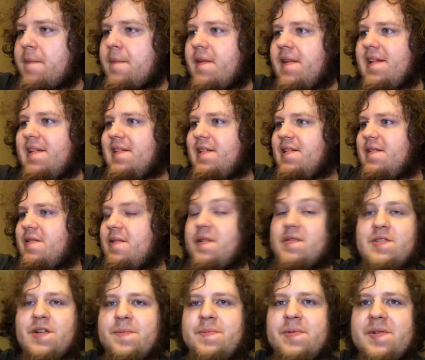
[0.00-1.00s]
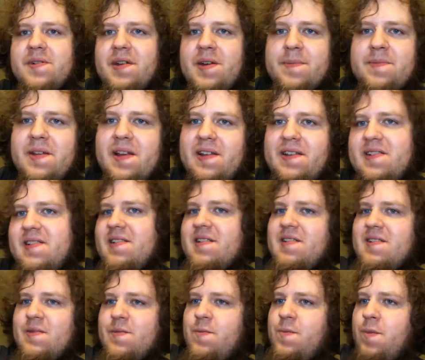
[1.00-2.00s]
they start putting up like
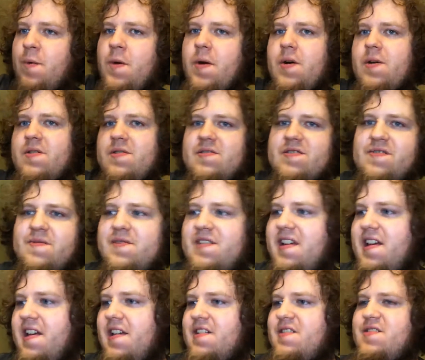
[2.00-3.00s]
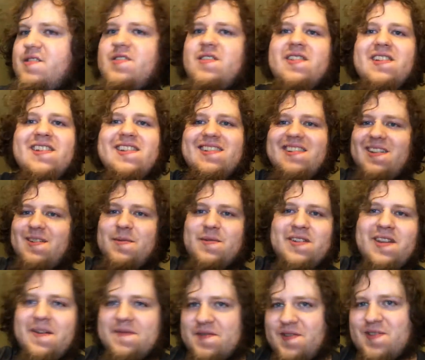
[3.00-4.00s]
walls of text, like where
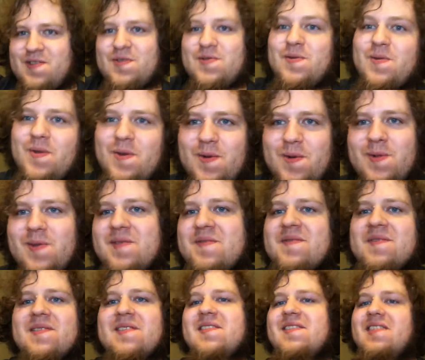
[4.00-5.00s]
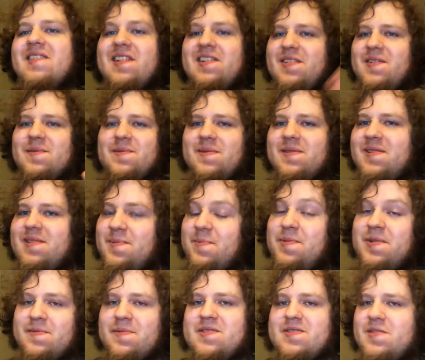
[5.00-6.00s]
you have to scroll, then you
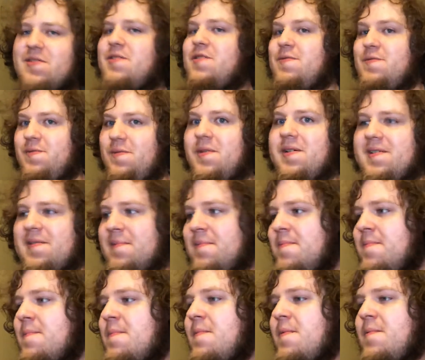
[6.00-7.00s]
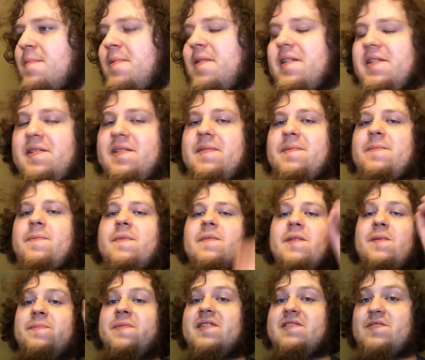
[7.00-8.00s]
pretty much know you've won. But
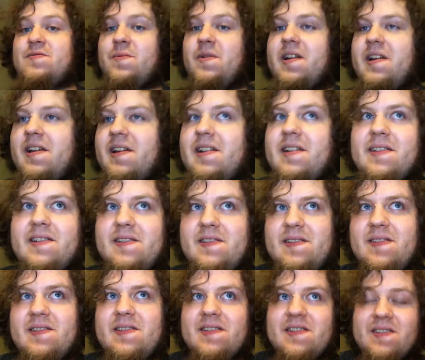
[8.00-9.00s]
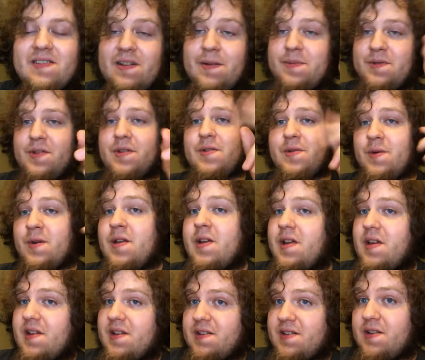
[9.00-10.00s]
the best way, number 2,
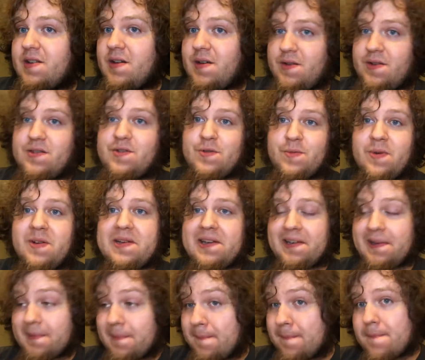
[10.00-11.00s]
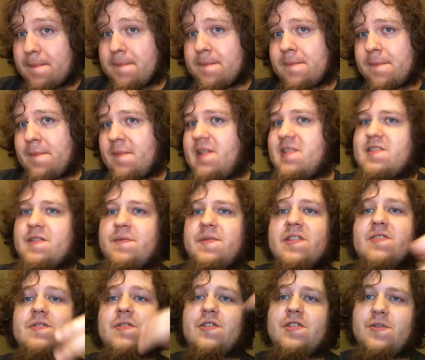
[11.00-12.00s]
to know that you're winning is if they
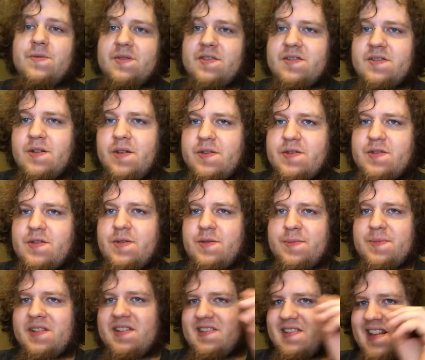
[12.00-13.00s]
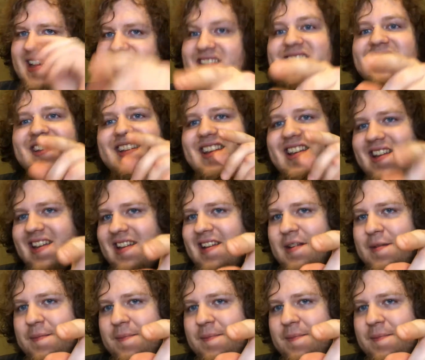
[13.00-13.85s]
start to insult you, because that's the key,